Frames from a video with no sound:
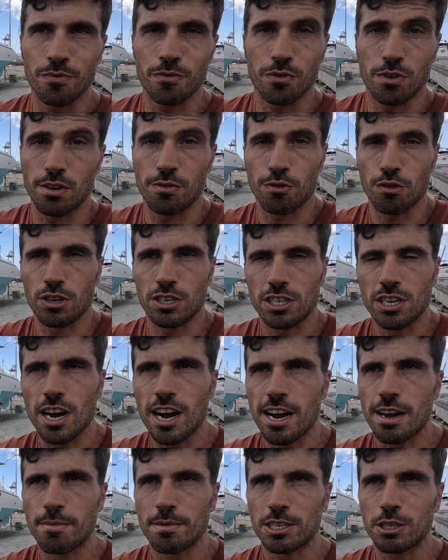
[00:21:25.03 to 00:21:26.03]
for the first
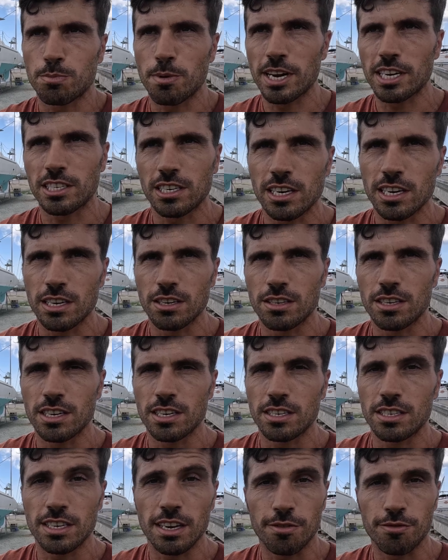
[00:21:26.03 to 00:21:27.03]
time, especially on
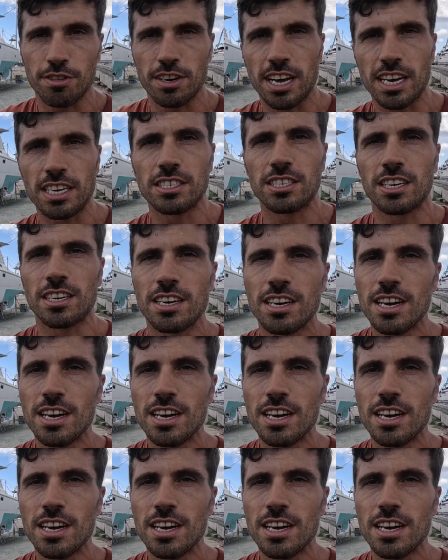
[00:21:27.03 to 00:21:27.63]
a different engine,